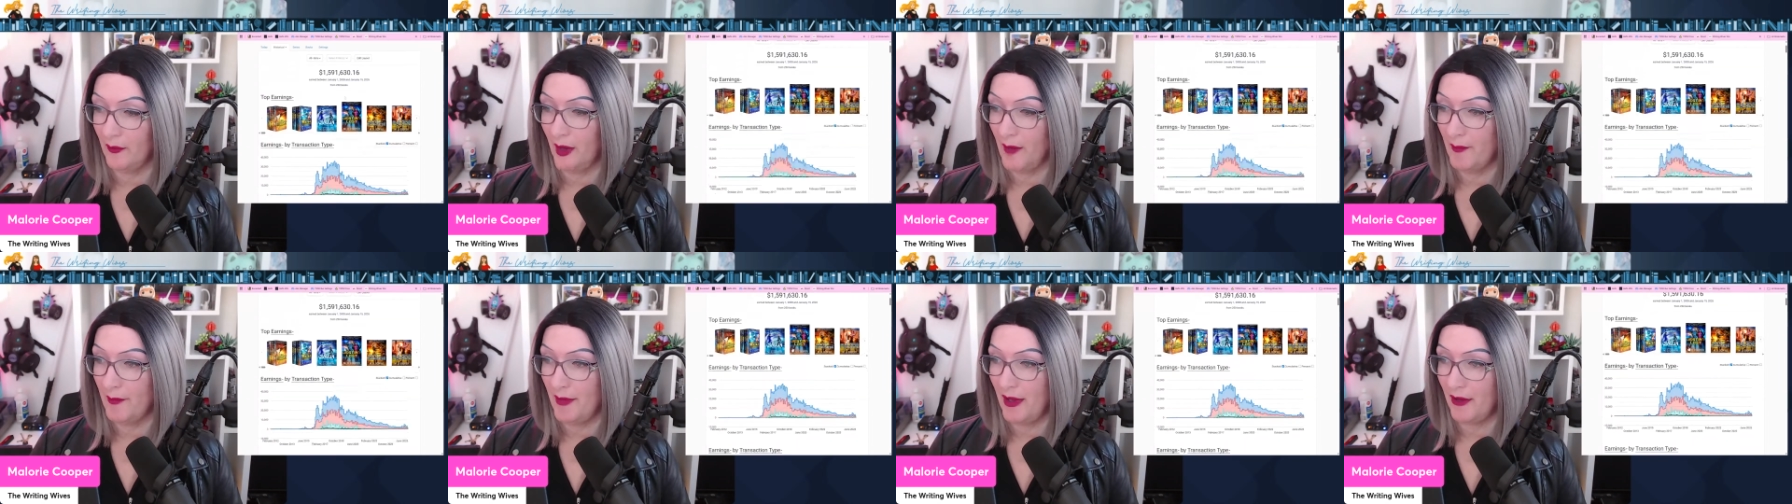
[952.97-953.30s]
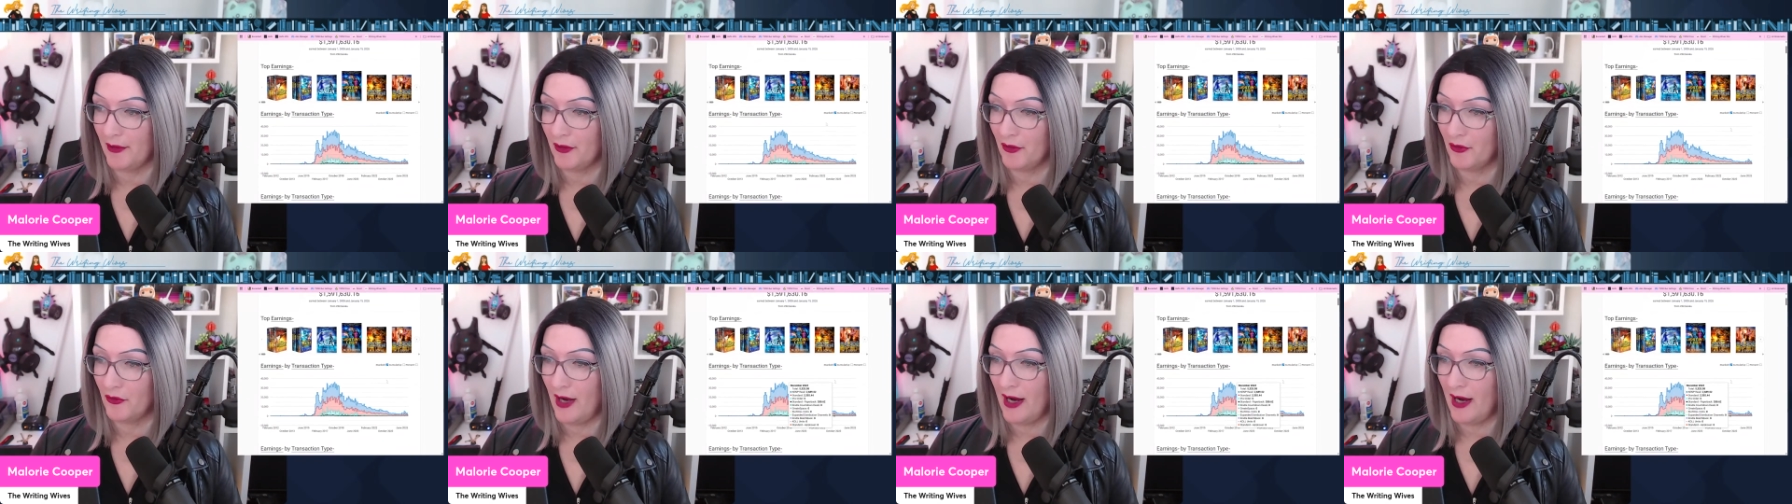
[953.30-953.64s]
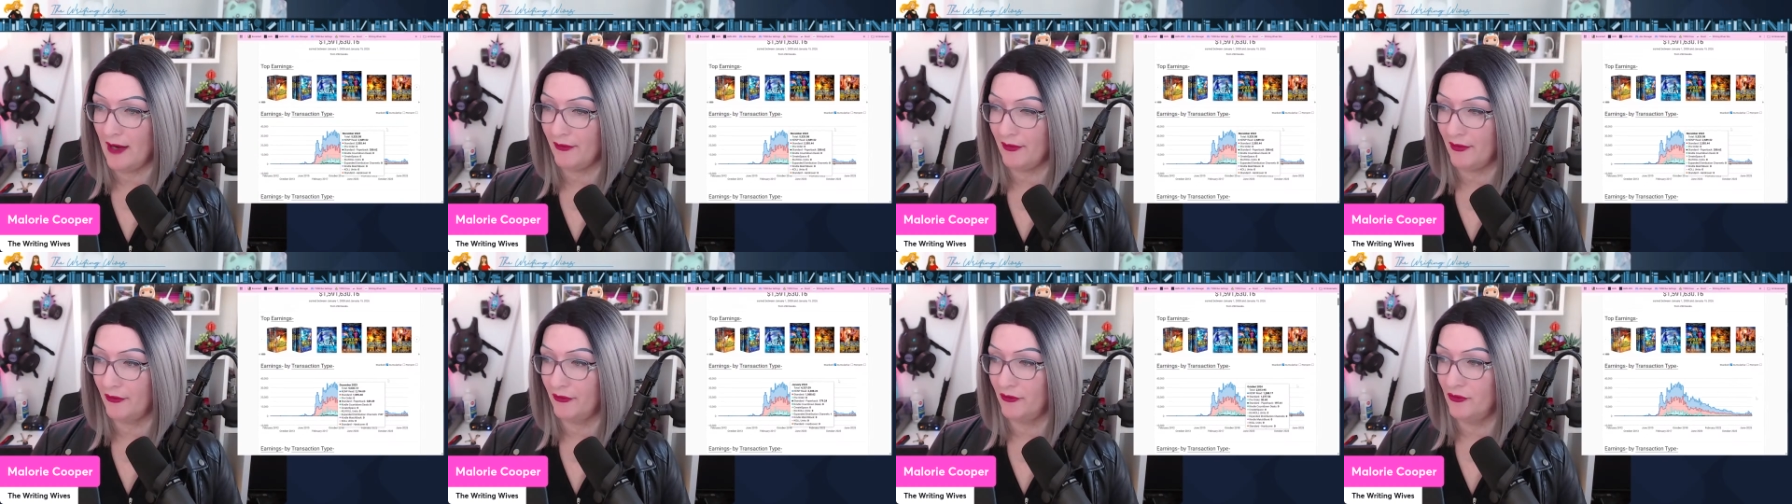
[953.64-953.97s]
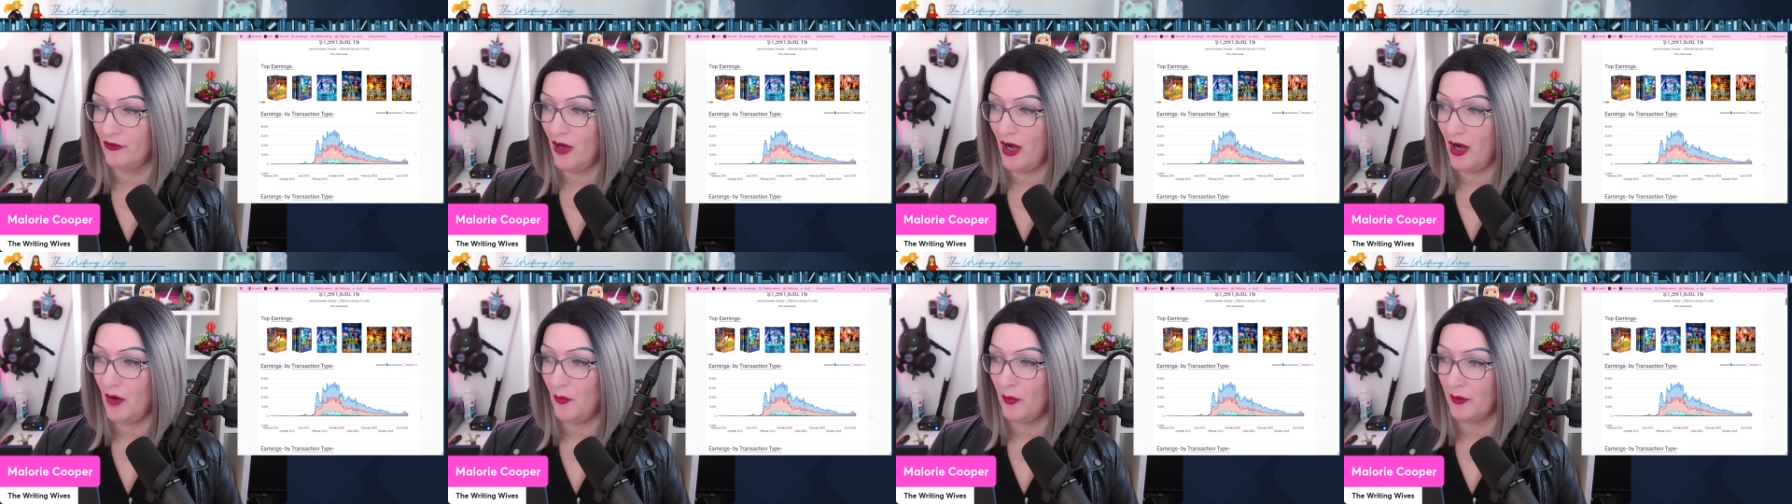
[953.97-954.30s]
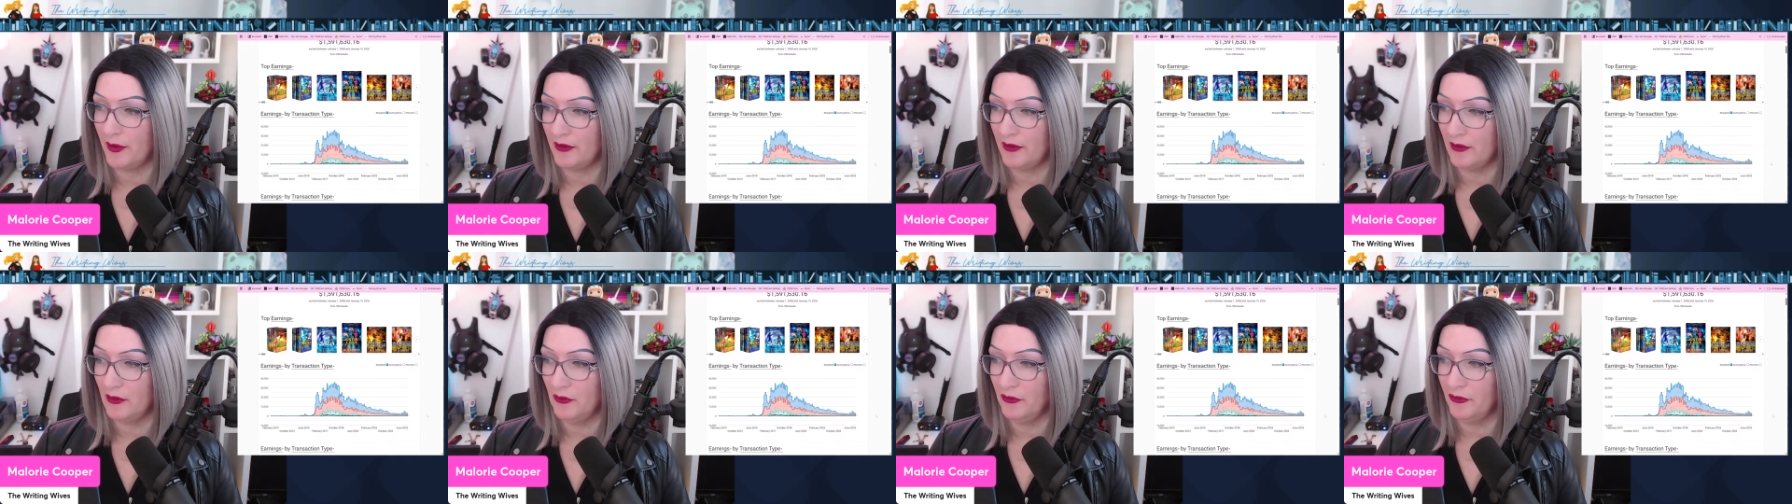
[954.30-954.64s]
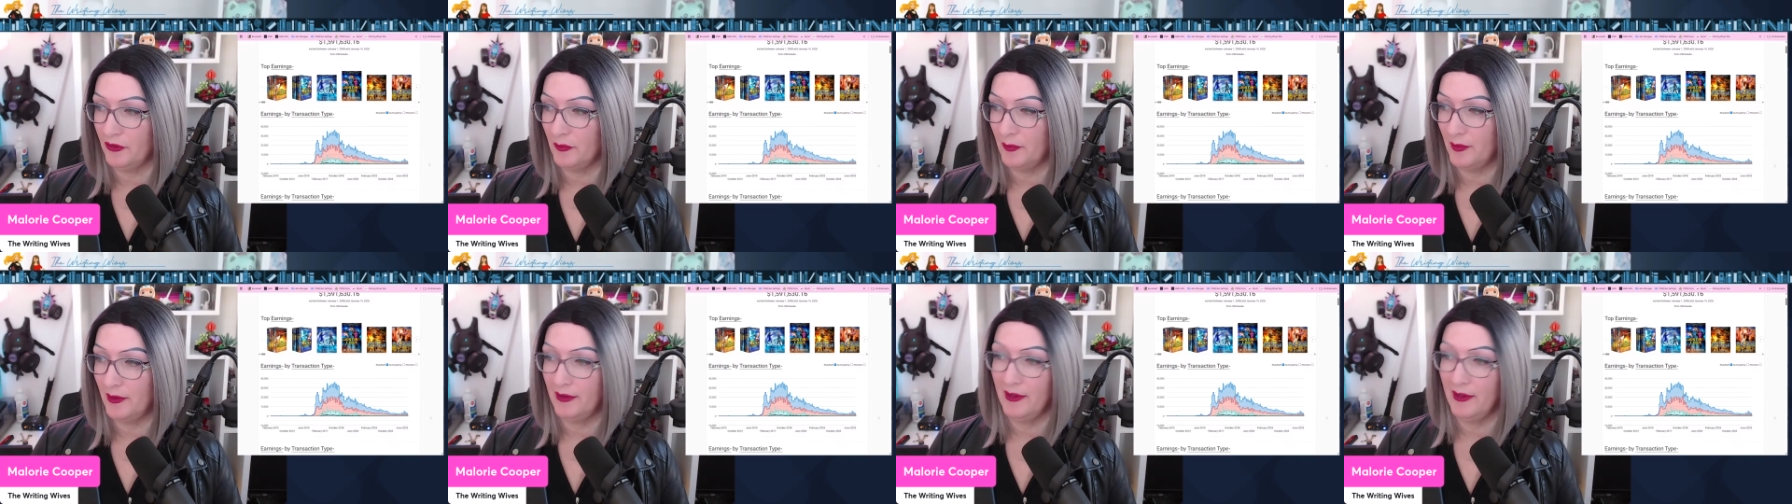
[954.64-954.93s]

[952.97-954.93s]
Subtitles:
wow, Mal, your graph is not what it used to be.